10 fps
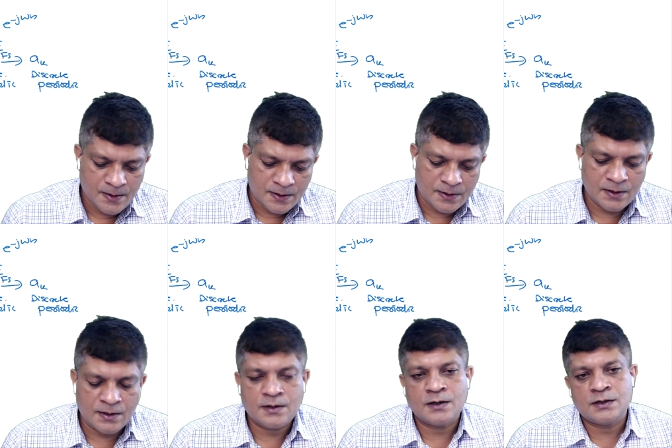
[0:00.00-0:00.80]

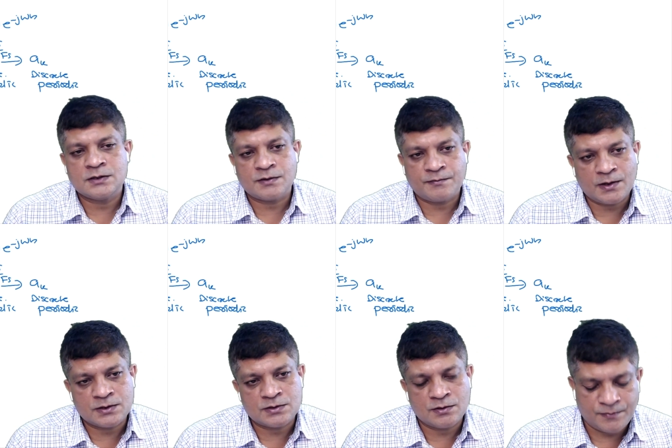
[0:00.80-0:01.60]
Here it is a
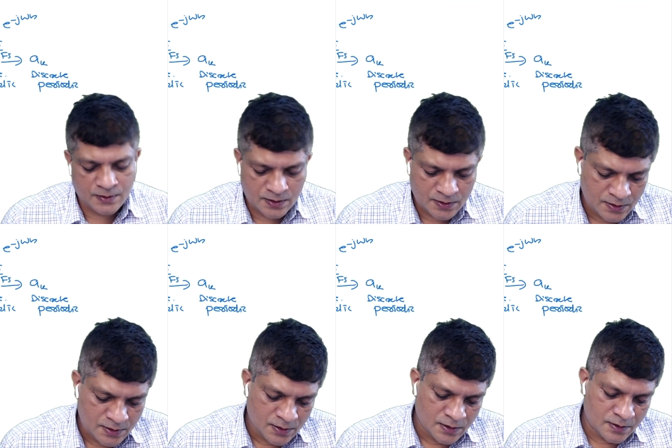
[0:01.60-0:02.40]
function of a
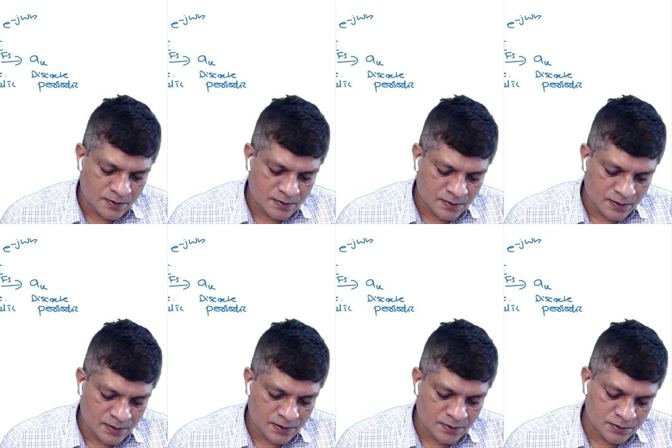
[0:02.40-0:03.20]

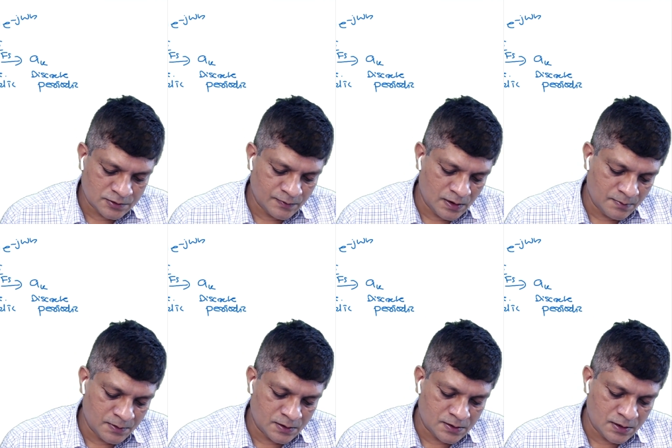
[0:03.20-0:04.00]
continuous
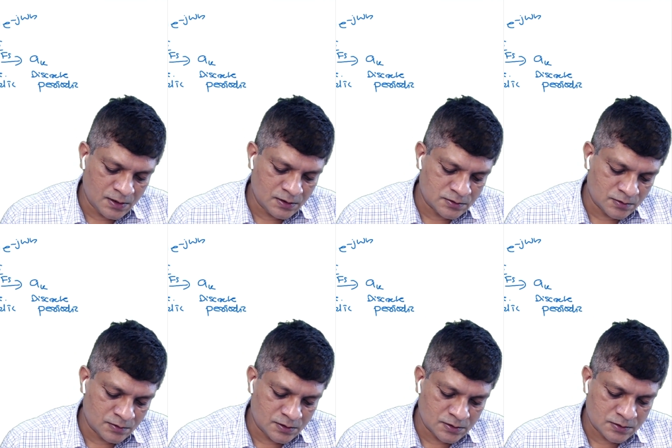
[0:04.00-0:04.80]
variable t, so
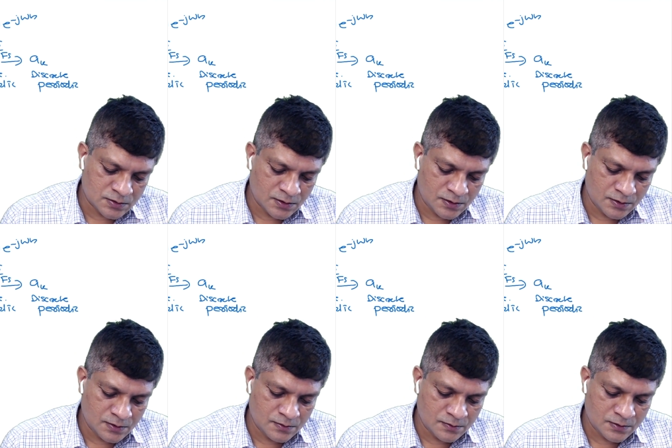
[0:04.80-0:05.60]
it is
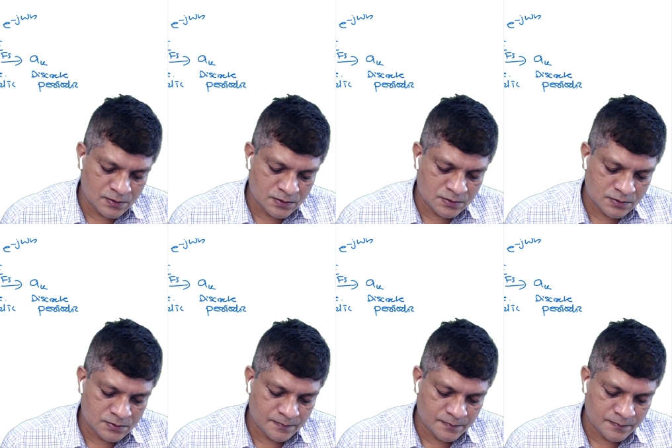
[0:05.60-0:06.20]
continuous.